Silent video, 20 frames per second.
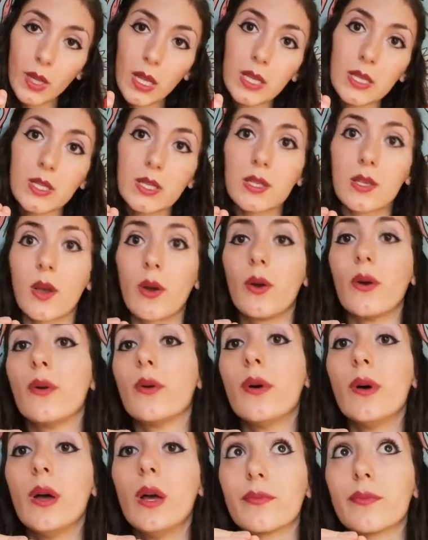So
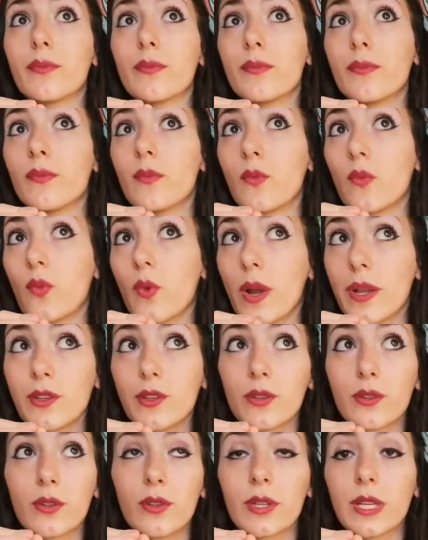when
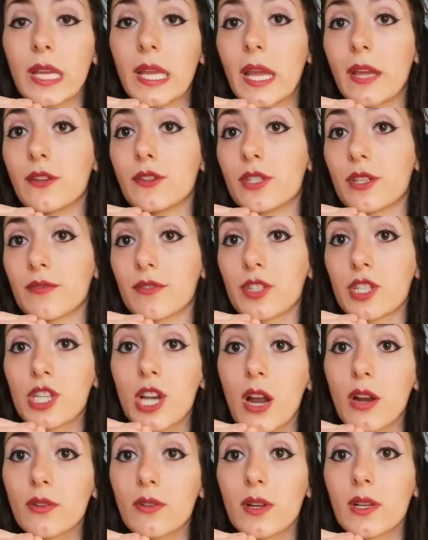you're looking at your different
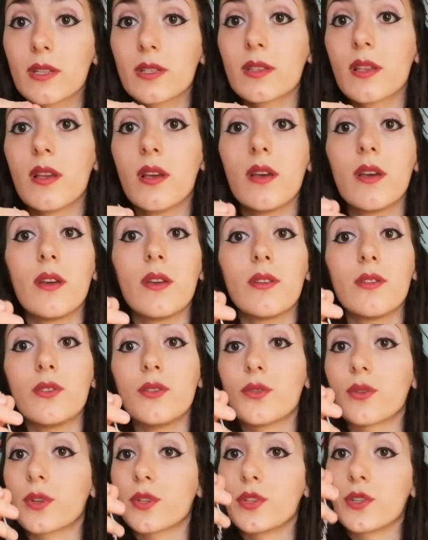chakras,
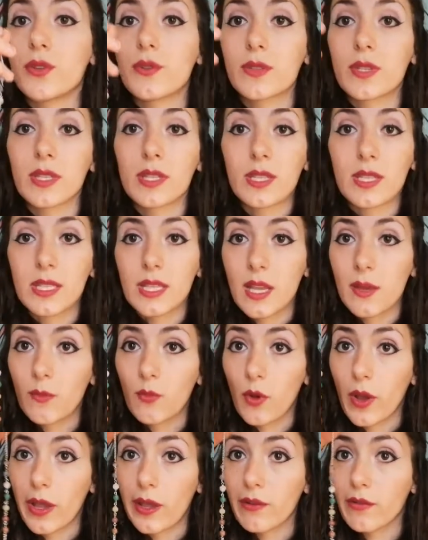you can use it the same
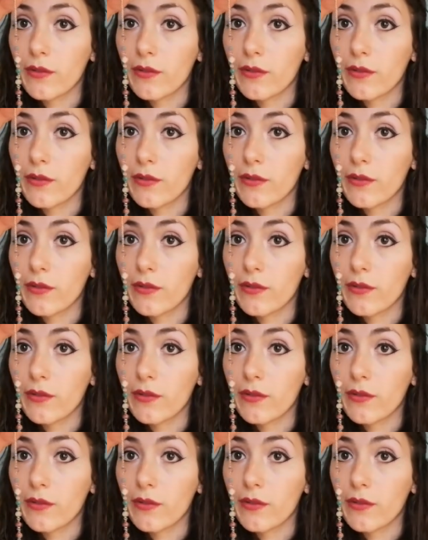way.